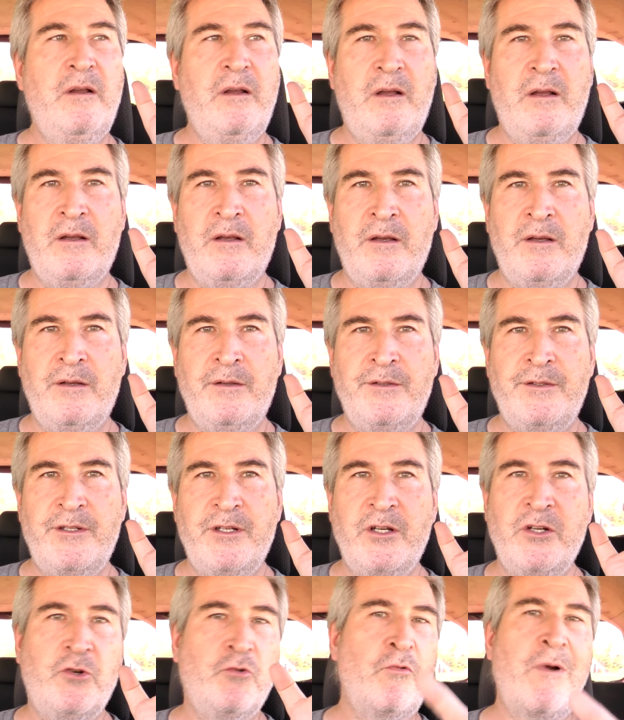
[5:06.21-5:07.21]

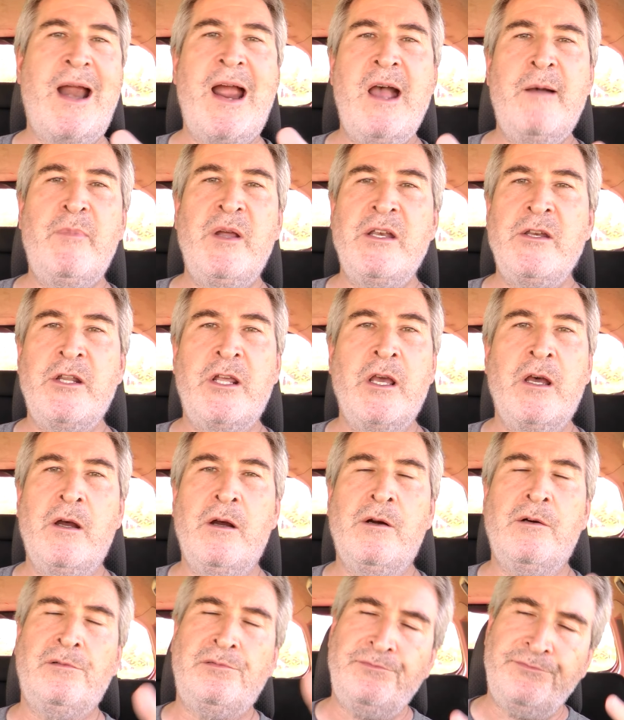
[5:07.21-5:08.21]
to grab and
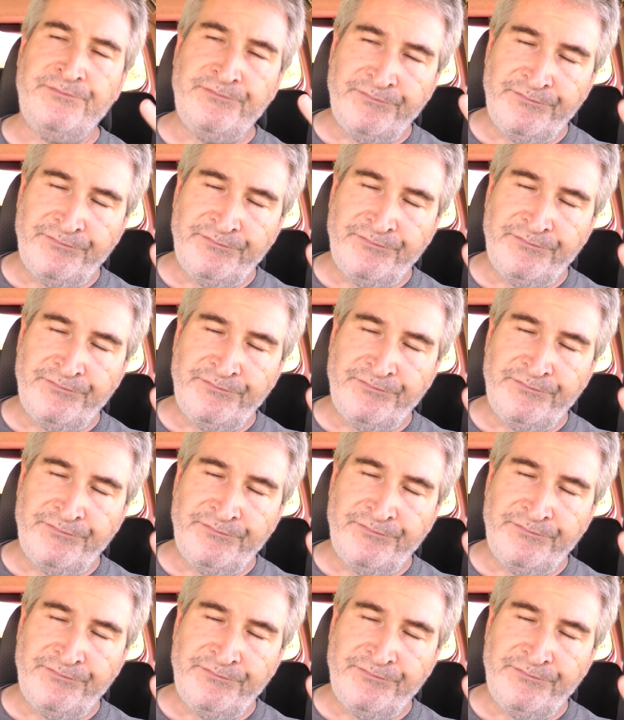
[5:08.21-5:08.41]
go,